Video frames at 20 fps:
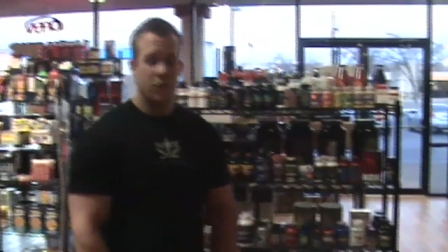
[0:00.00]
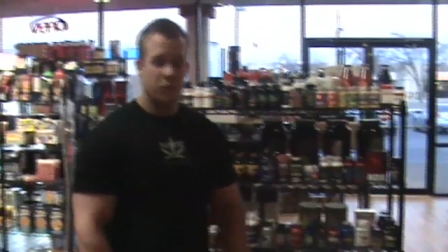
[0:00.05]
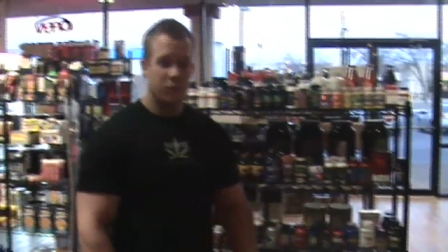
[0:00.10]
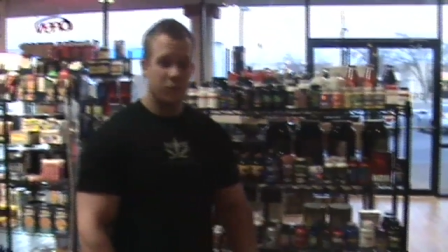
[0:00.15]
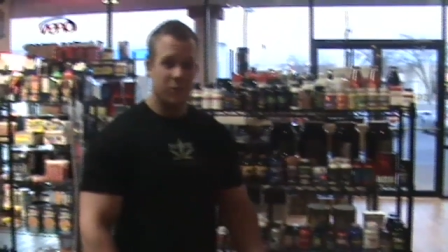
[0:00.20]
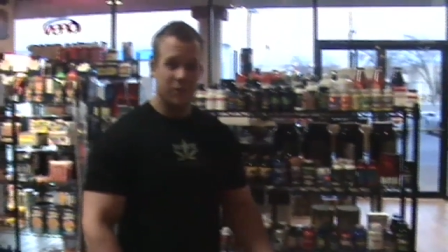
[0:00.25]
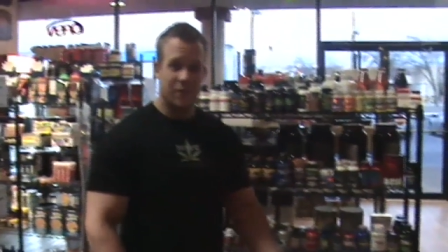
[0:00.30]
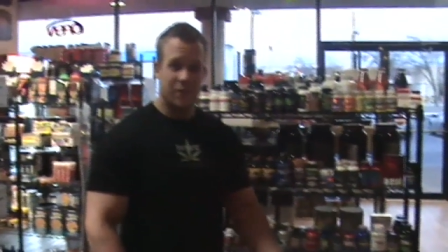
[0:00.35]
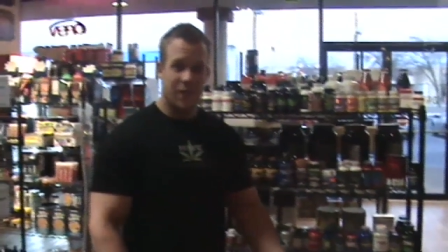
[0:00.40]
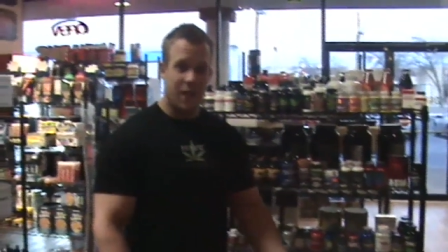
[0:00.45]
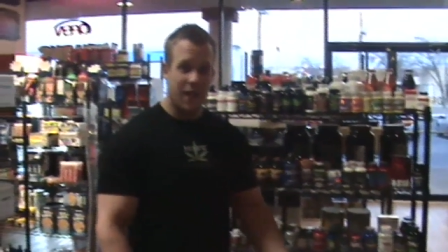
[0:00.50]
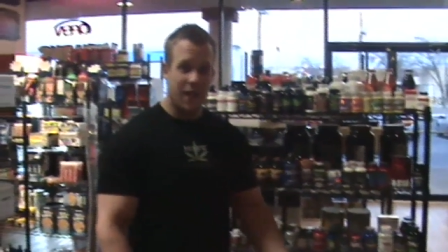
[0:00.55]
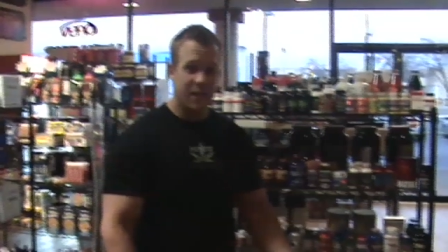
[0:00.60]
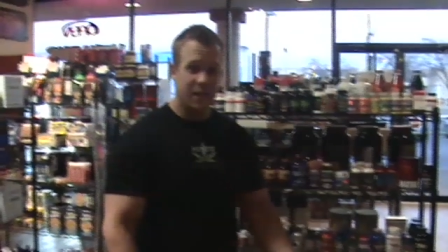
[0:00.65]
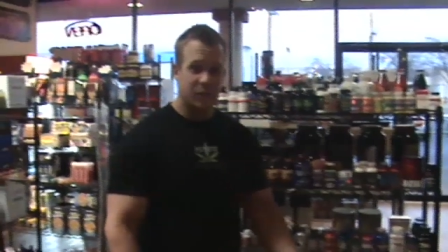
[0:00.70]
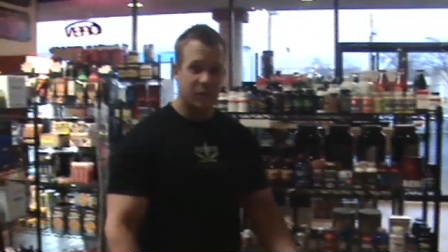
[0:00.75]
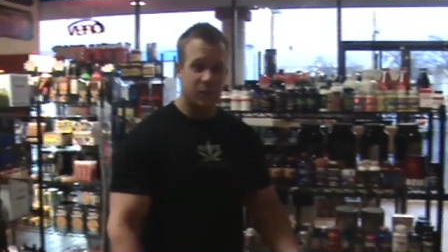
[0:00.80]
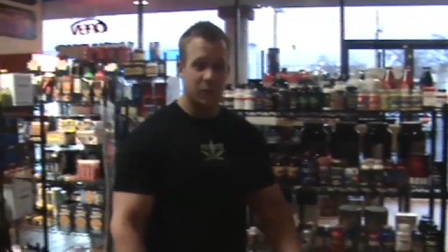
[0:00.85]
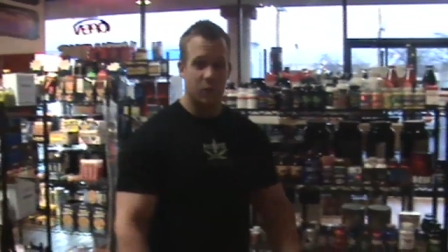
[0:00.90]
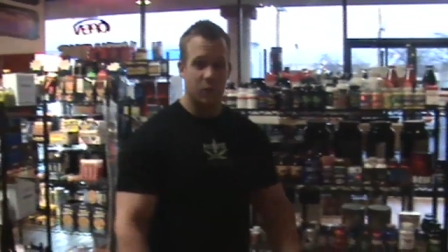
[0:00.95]
We do
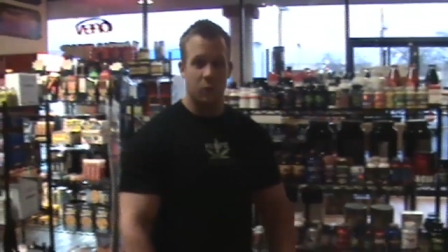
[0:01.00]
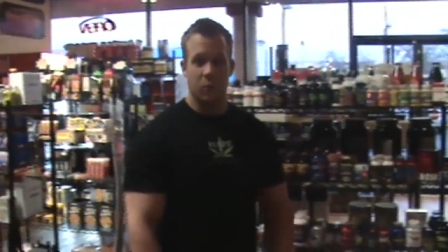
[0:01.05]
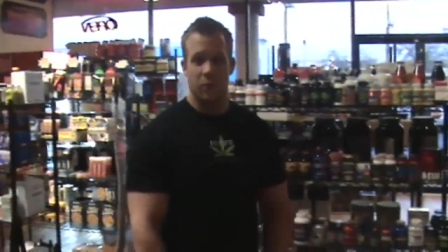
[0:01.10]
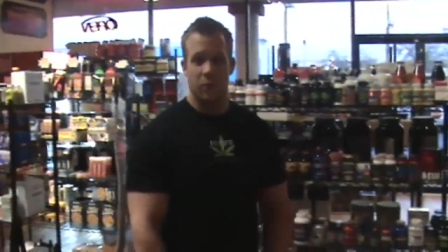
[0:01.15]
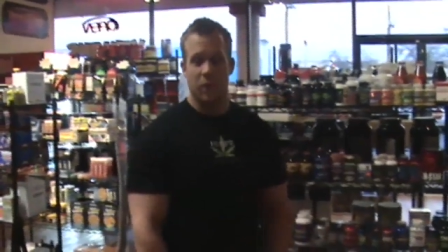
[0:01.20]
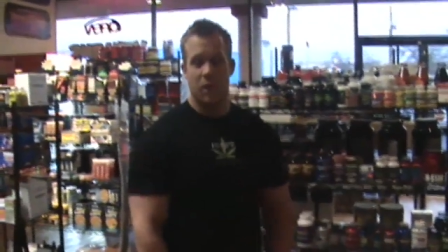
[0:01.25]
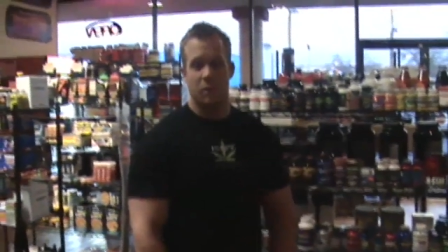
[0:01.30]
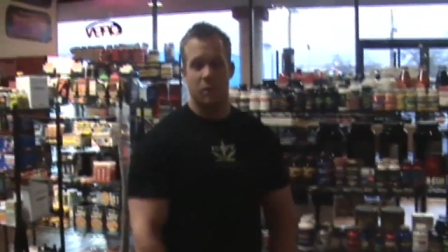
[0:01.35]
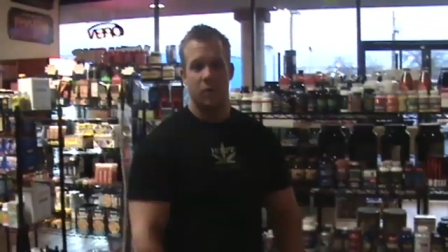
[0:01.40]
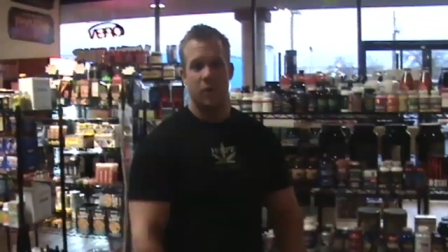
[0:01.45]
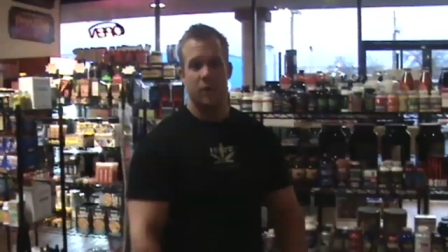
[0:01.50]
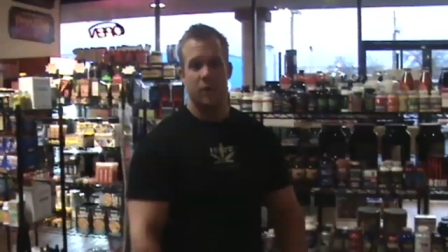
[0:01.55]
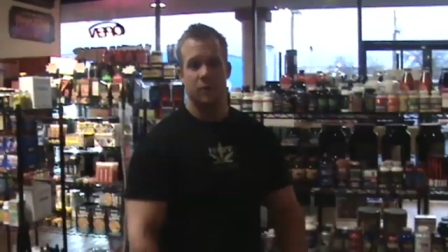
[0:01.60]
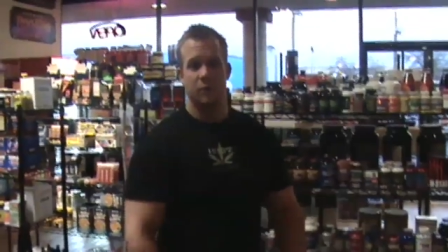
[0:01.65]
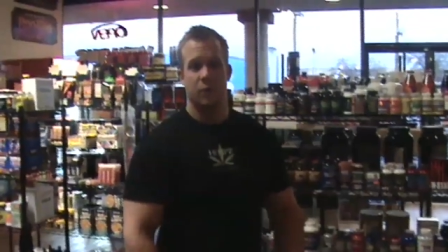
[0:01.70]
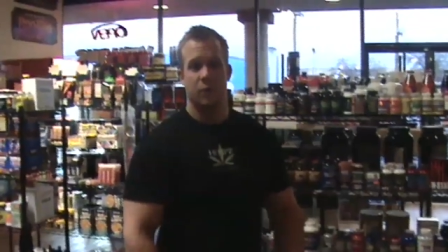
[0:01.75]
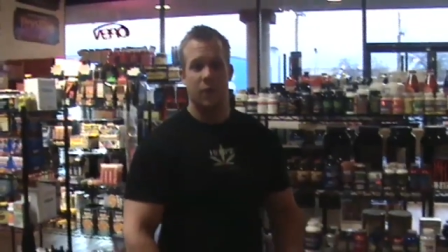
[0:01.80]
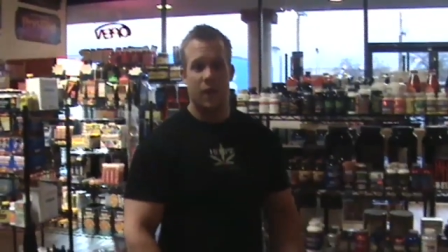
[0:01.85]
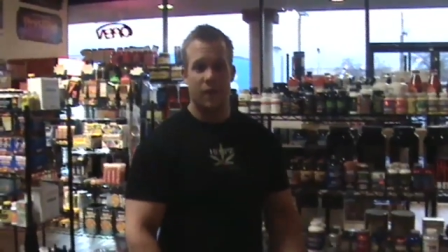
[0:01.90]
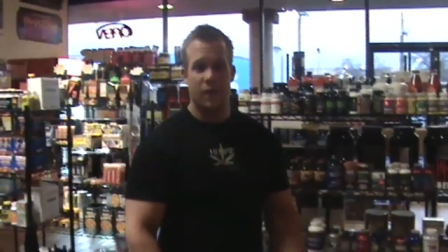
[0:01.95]
diets, we do workout programs, we
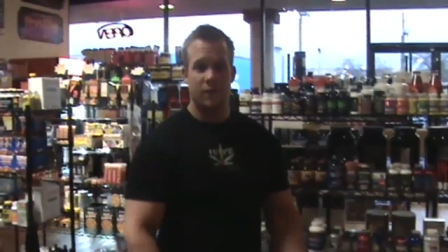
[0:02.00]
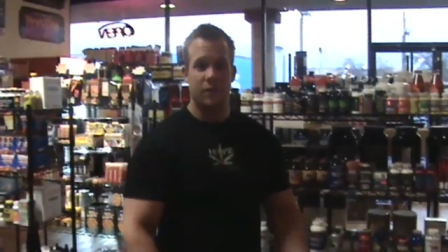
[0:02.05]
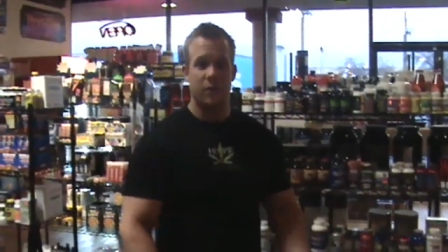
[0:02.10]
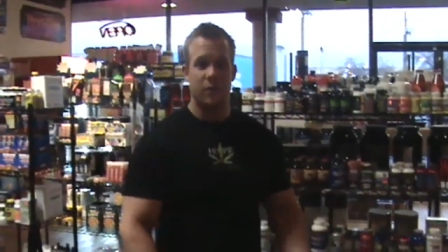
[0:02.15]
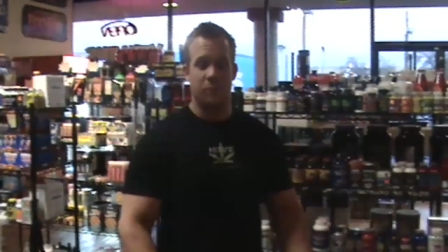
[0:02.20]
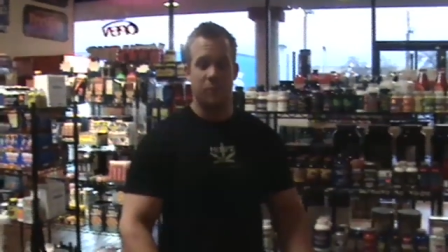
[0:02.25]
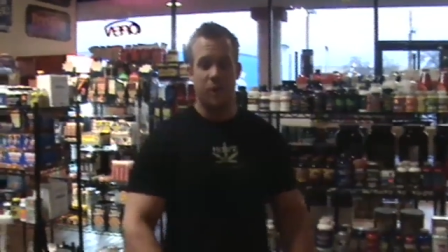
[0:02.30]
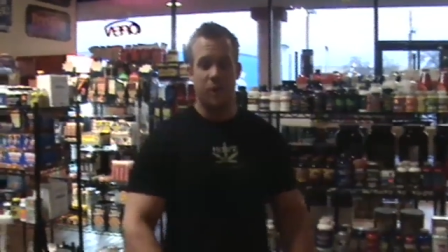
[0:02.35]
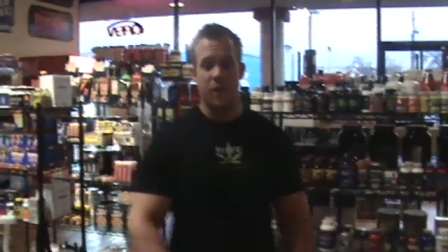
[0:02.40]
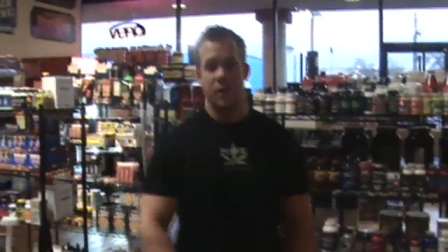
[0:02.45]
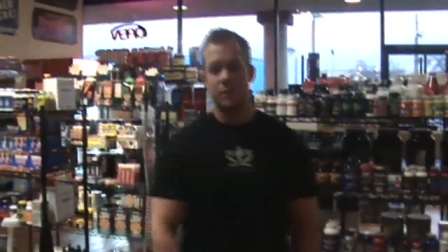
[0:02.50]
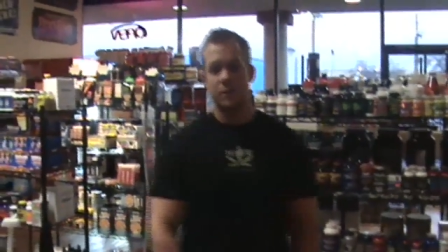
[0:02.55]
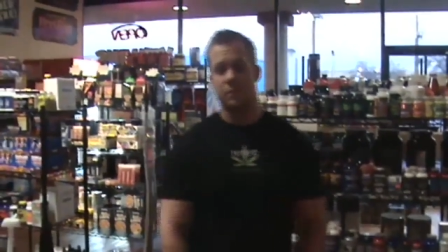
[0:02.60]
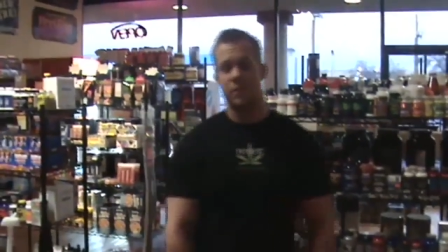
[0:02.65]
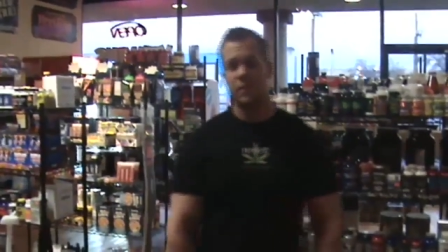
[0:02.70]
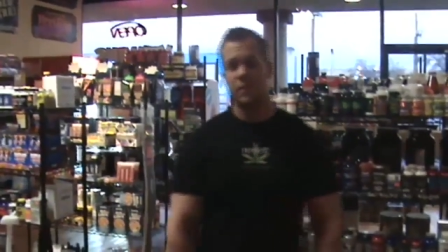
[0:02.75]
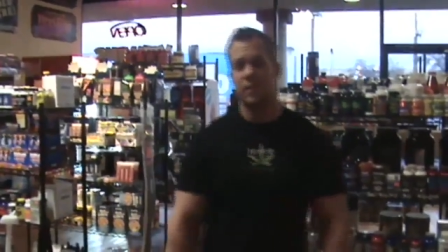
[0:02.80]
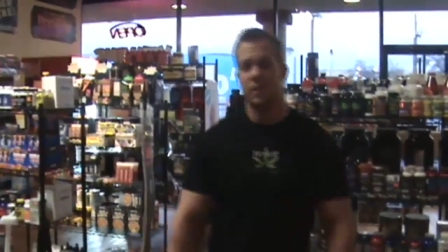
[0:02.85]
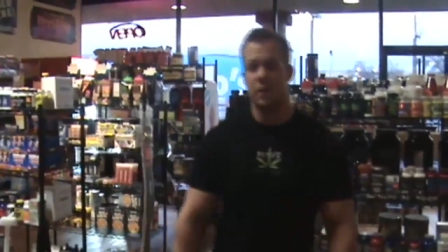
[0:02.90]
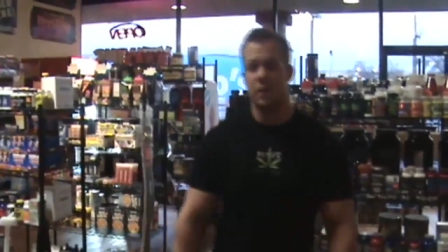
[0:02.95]
do everything you possibly
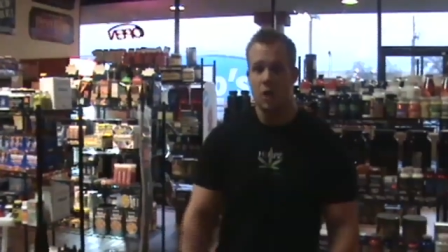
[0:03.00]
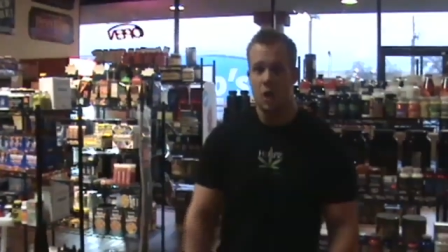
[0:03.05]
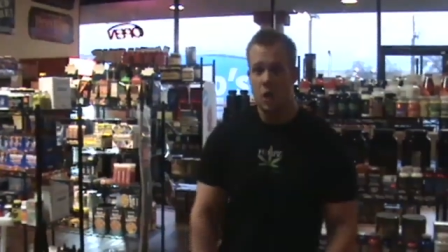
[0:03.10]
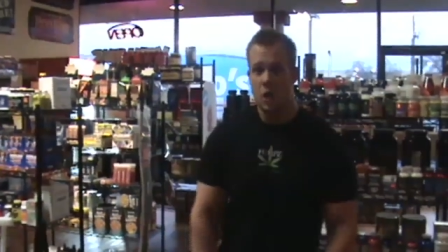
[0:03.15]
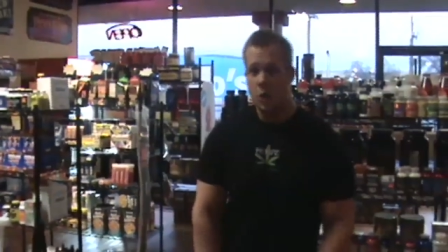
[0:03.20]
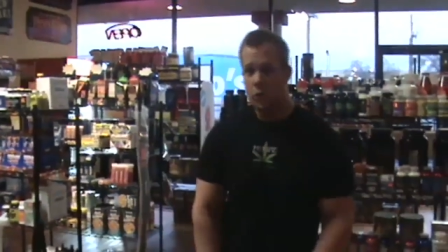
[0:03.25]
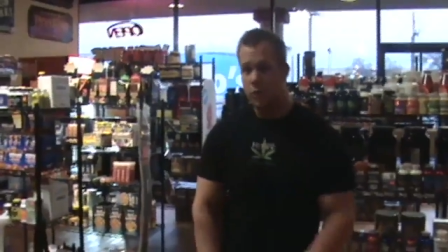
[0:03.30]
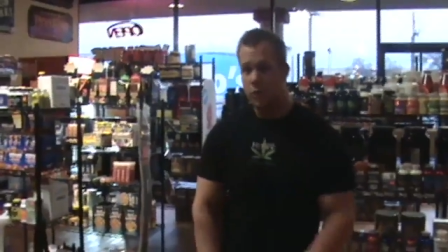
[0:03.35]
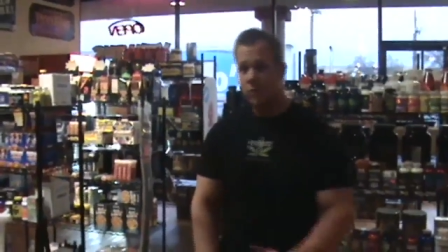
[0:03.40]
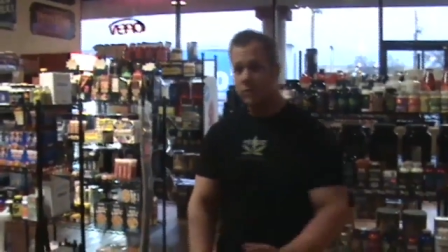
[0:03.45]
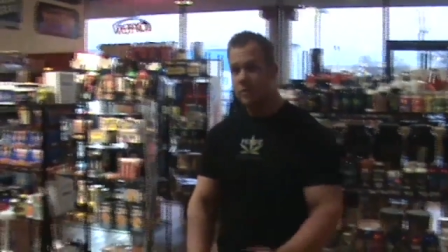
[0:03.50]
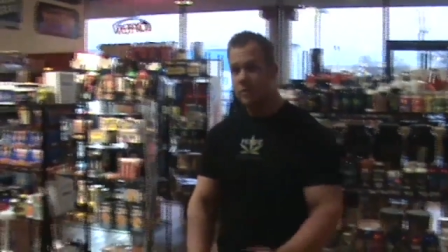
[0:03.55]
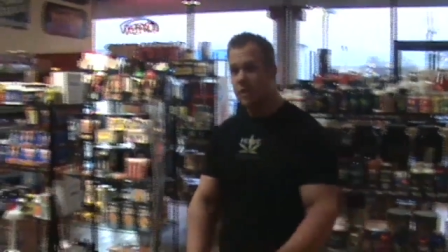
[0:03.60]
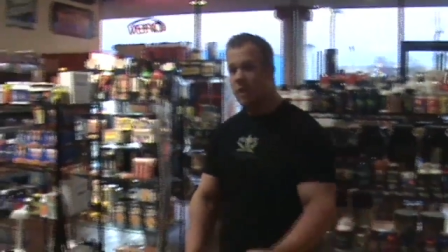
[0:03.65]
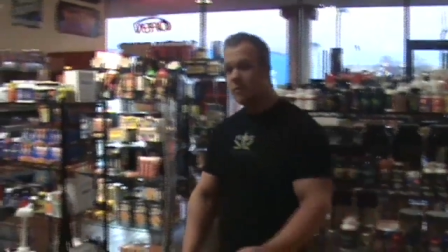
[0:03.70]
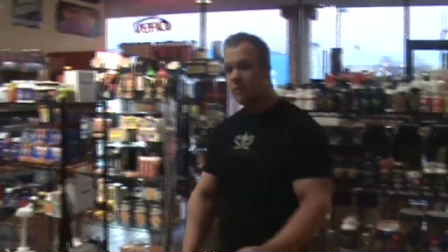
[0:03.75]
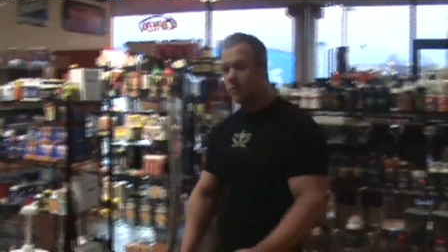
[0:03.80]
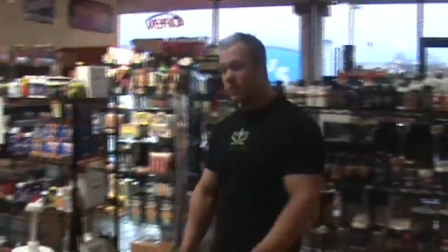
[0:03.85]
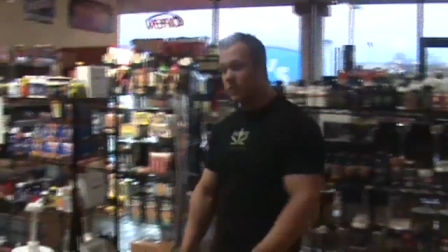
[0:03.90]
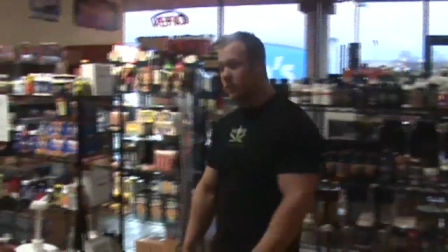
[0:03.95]
need. We always set you
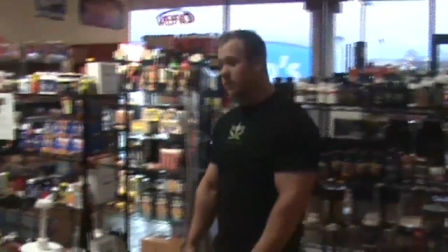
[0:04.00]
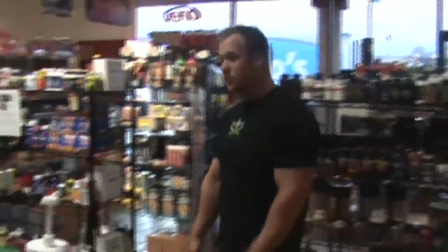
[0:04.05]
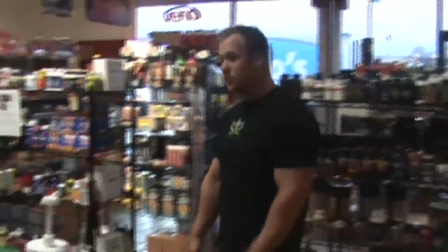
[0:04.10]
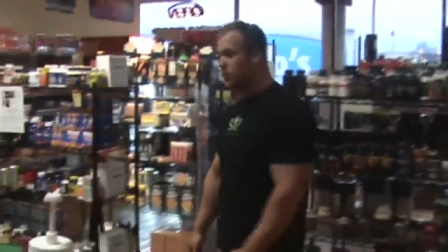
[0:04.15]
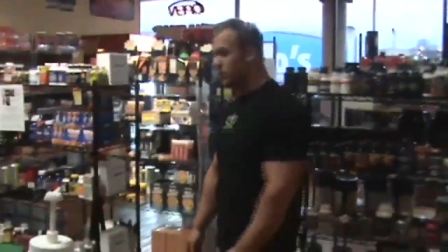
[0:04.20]
up with a good